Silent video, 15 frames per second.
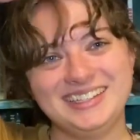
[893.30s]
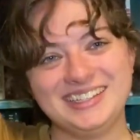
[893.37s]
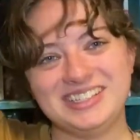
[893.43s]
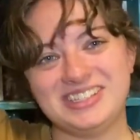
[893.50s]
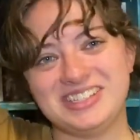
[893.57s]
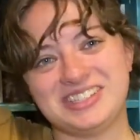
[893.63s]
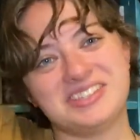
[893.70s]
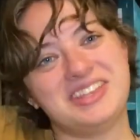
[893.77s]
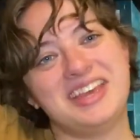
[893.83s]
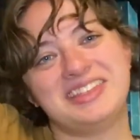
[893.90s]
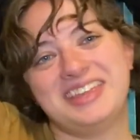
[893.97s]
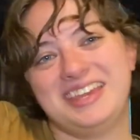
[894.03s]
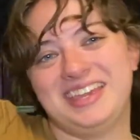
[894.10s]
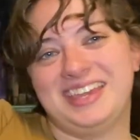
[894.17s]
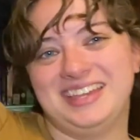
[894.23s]
Just so that
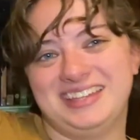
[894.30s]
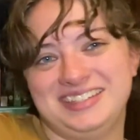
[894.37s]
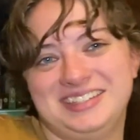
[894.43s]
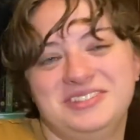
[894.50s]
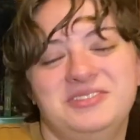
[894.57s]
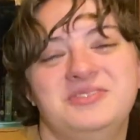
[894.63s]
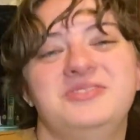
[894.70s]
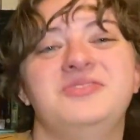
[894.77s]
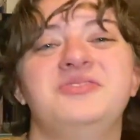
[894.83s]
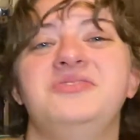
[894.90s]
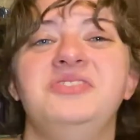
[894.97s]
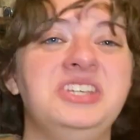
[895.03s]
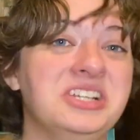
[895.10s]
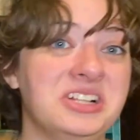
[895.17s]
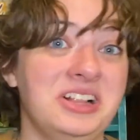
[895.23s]
they can
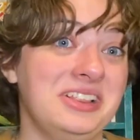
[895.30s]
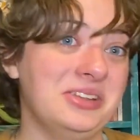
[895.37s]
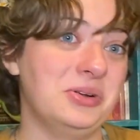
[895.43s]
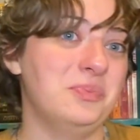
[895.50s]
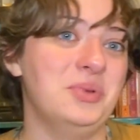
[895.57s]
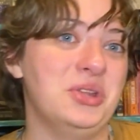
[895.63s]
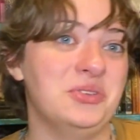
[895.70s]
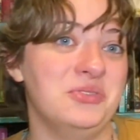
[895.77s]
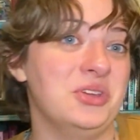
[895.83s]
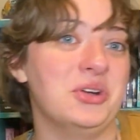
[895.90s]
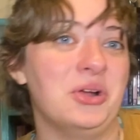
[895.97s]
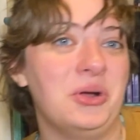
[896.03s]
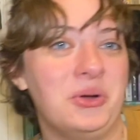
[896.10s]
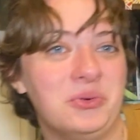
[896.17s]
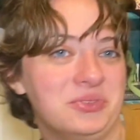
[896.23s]
feel a little bit of
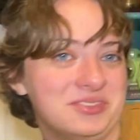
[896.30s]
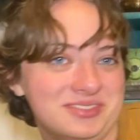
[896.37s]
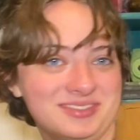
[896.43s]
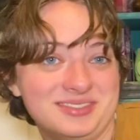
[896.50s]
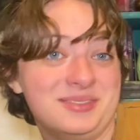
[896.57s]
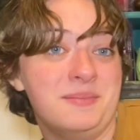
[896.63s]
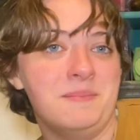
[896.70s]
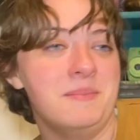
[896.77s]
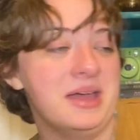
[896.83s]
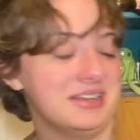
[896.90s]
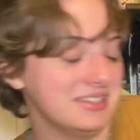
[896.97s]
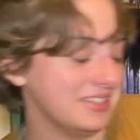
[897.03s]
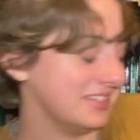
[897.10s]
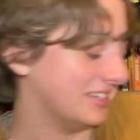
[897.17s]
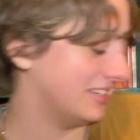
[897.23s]
their own
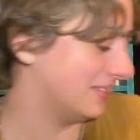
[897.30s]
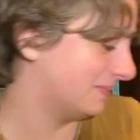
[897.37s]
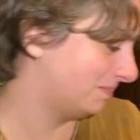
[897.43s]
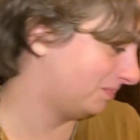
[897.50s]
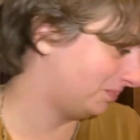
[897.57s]
medicine.